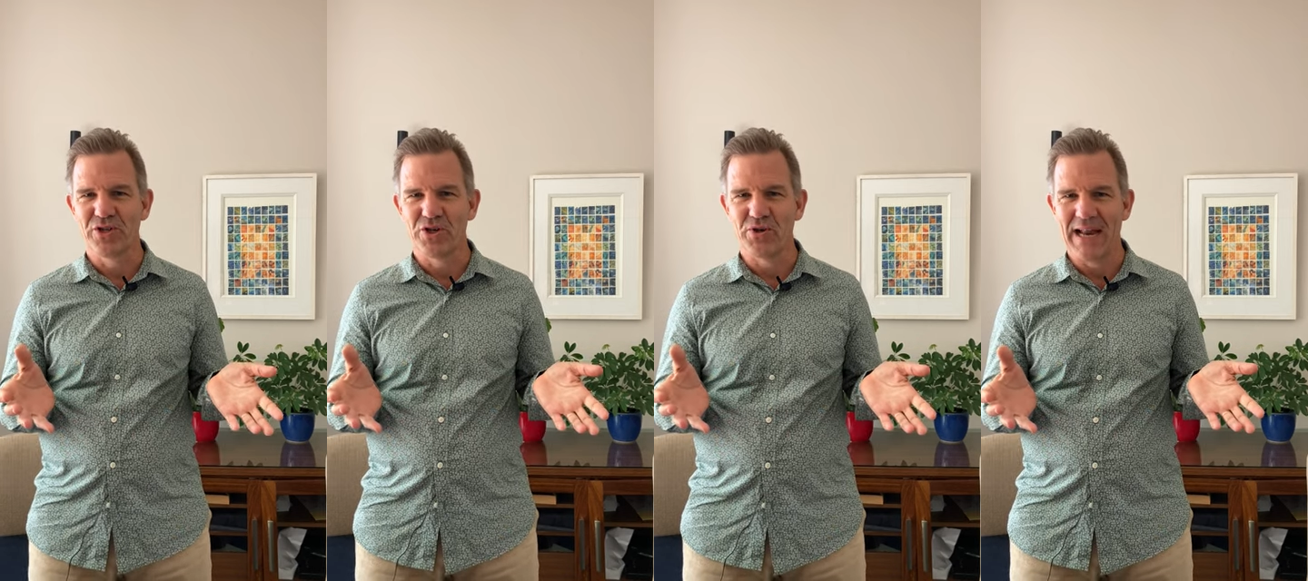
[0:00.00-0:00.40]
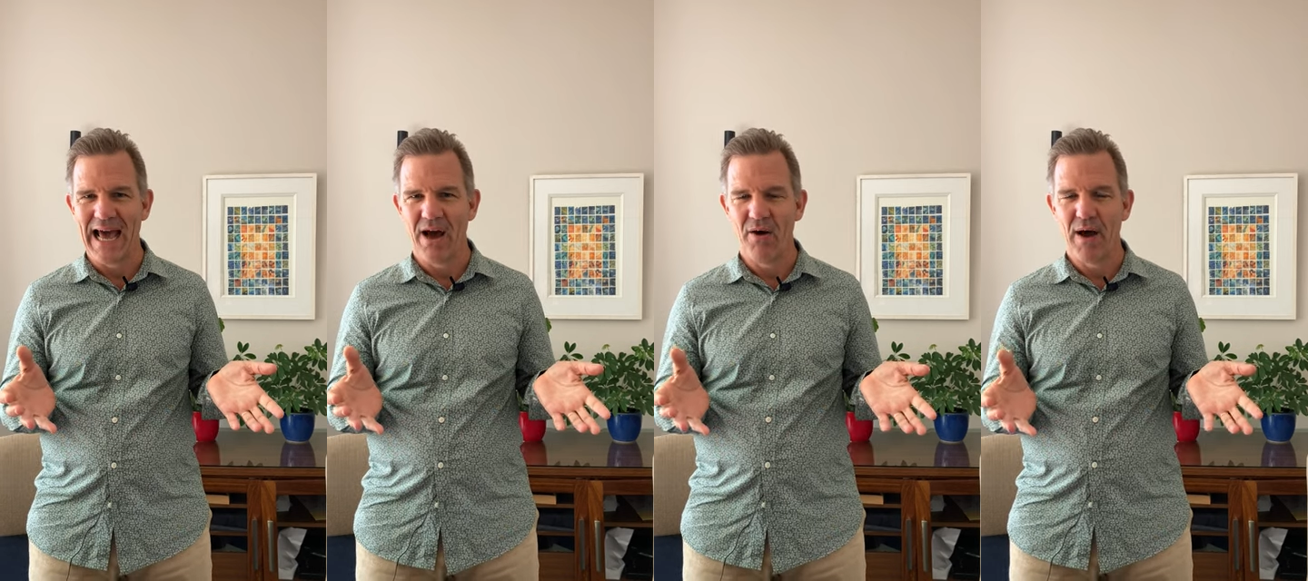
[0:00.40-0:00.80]
to you
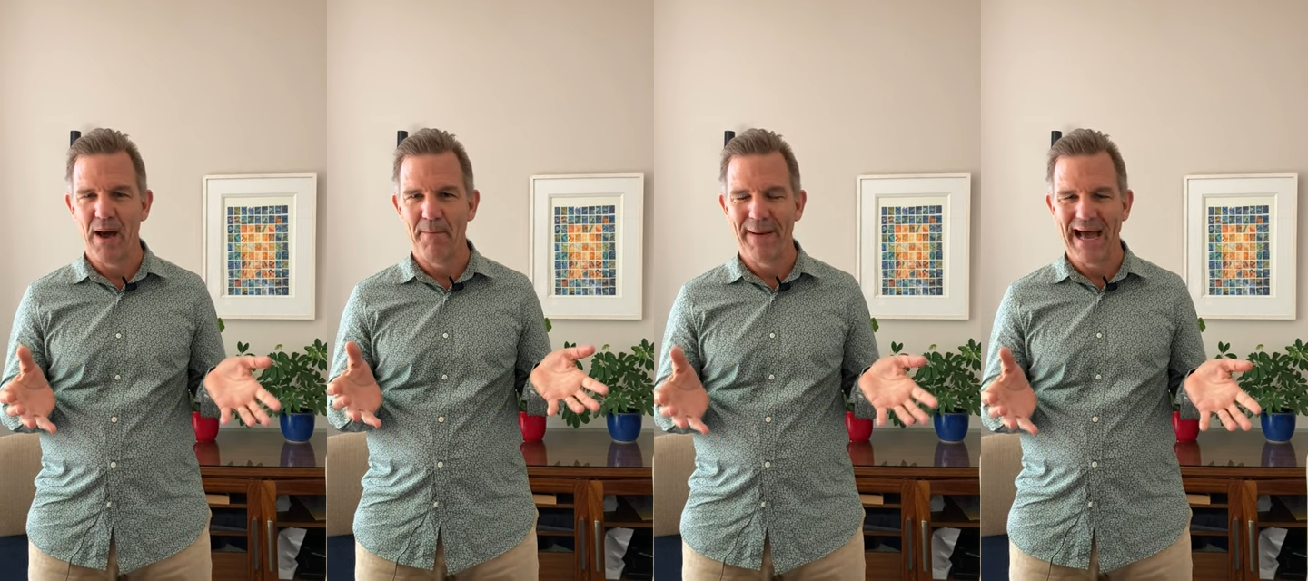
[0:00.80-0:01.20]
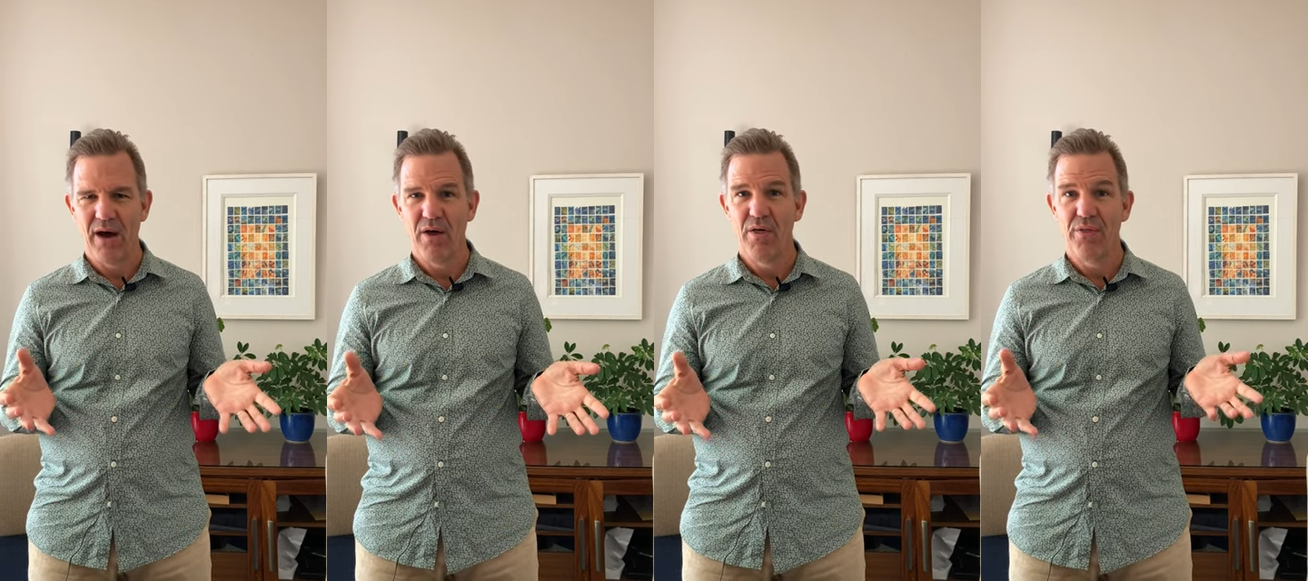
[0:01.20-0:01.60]
now
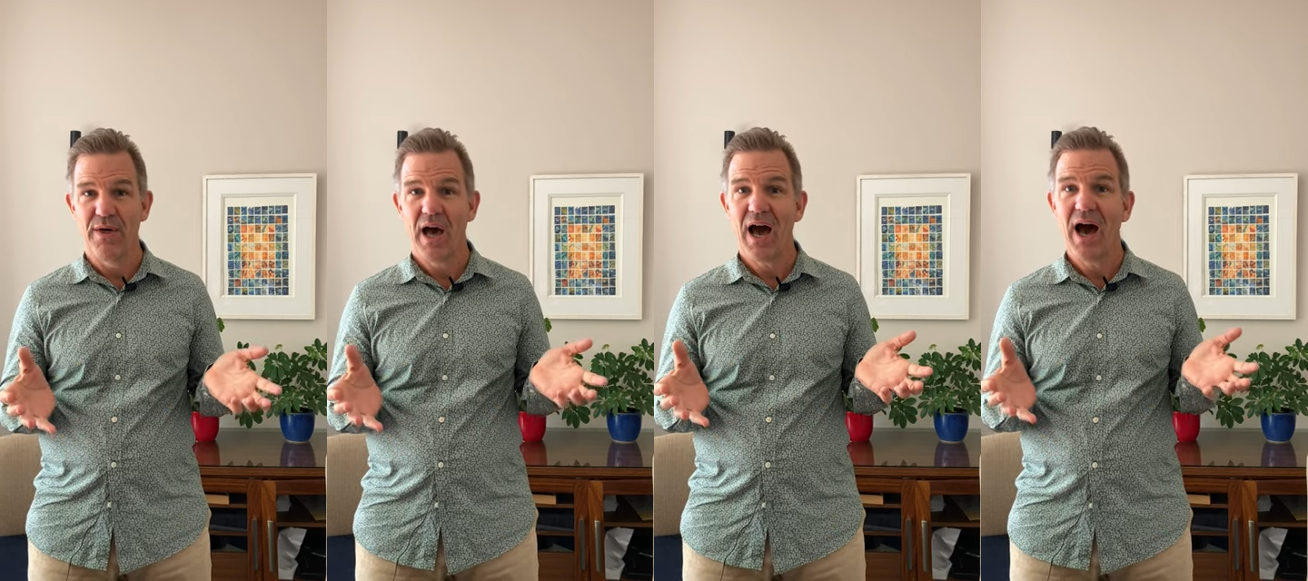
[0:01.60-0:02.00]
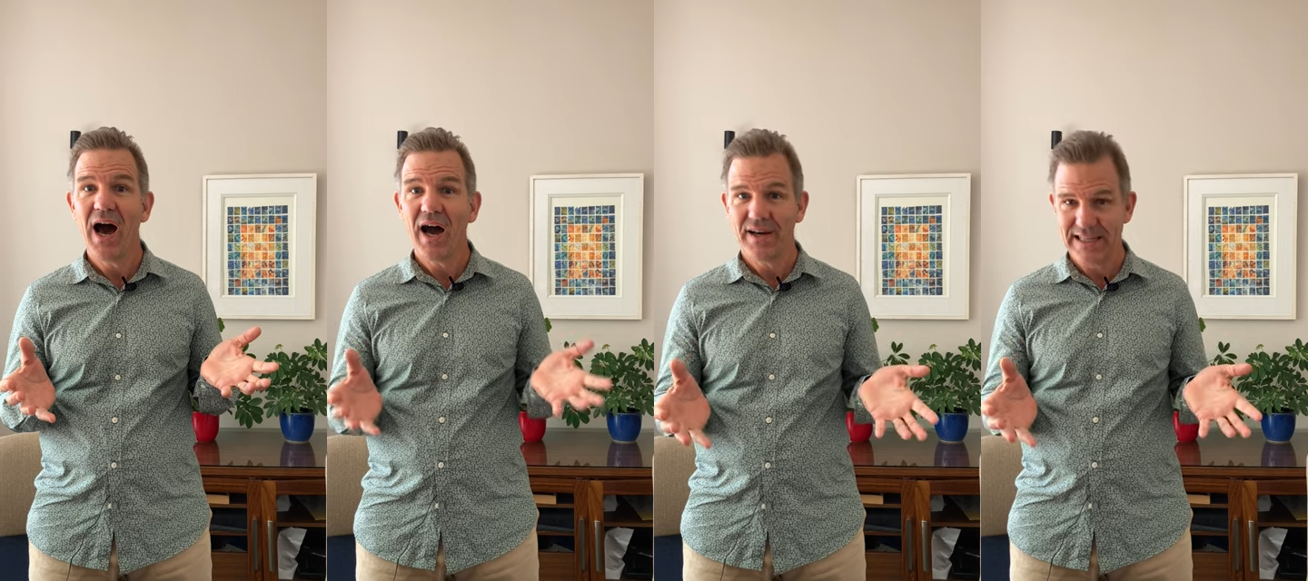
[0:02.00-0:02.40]
about the
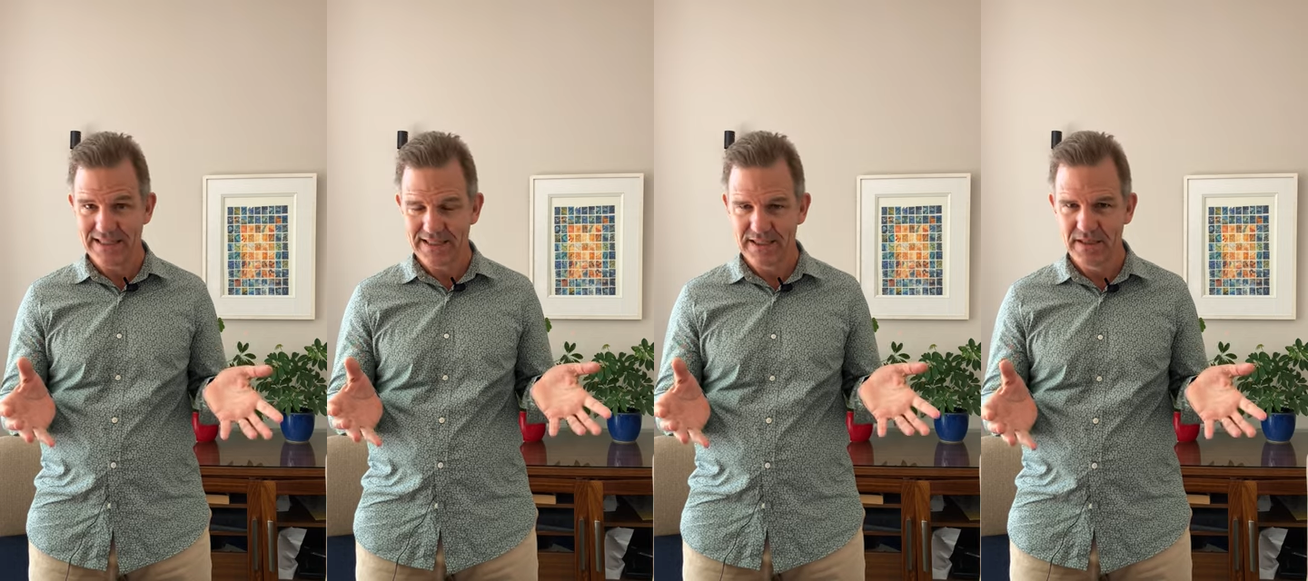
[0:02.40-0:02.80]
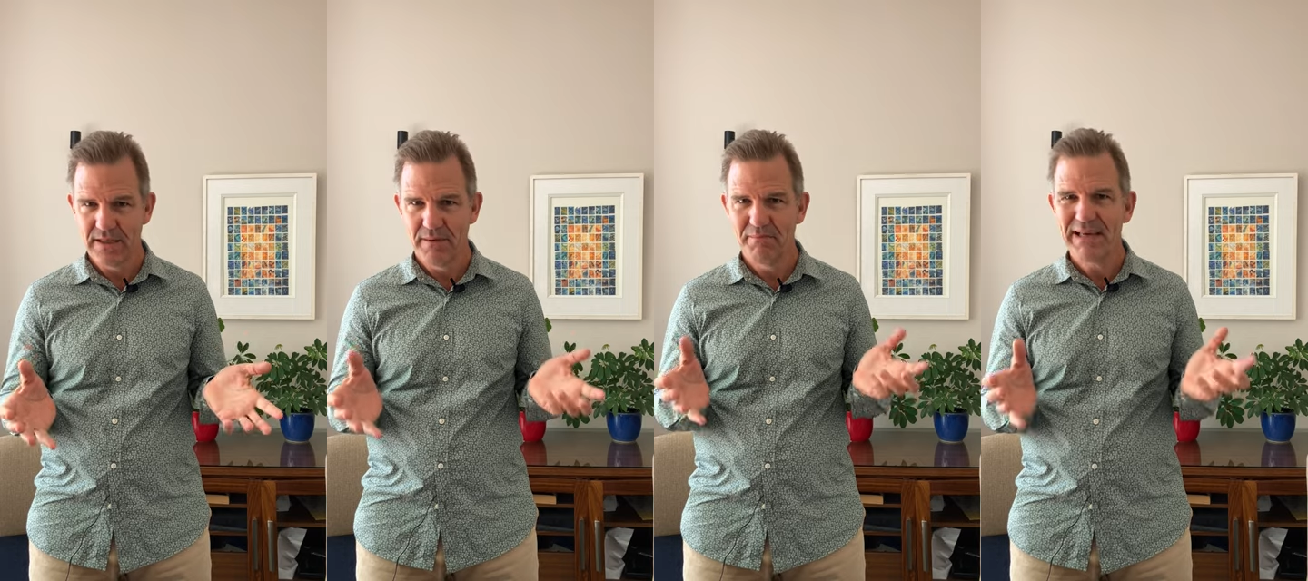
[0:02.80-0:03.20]
hardest
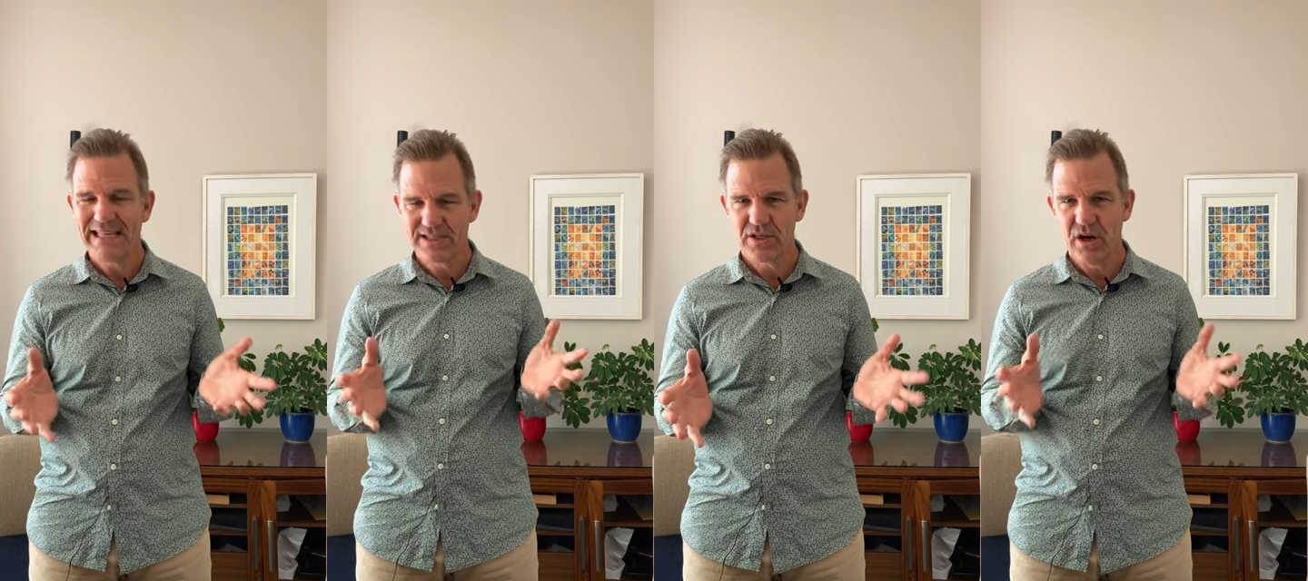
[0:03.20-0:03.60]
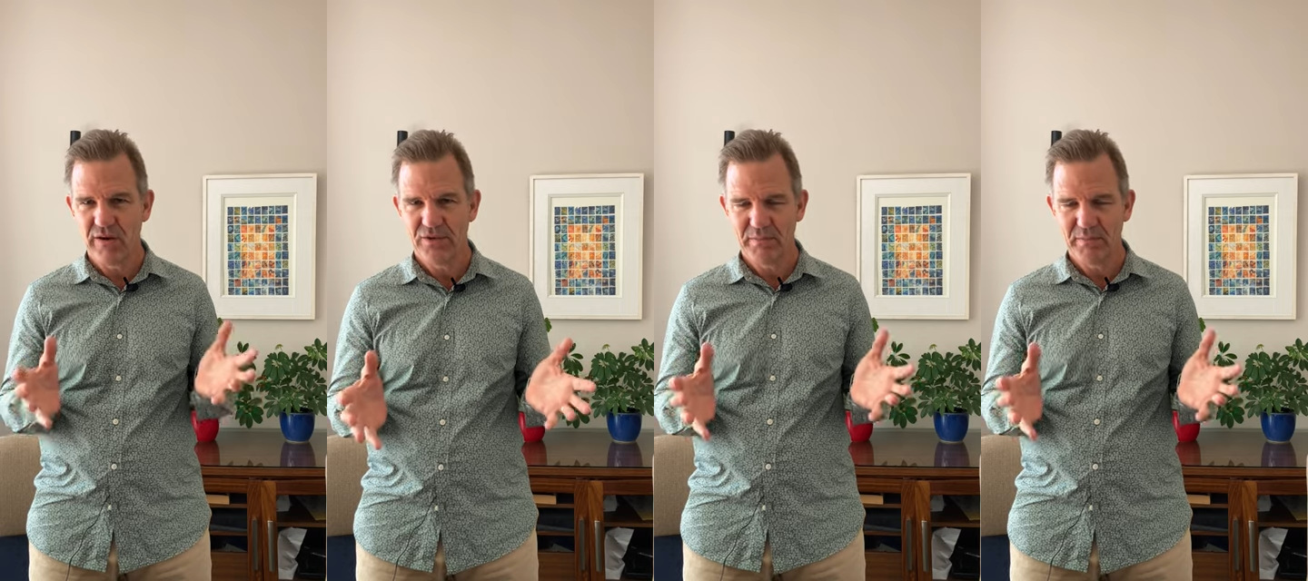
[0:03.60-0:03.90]
piece of the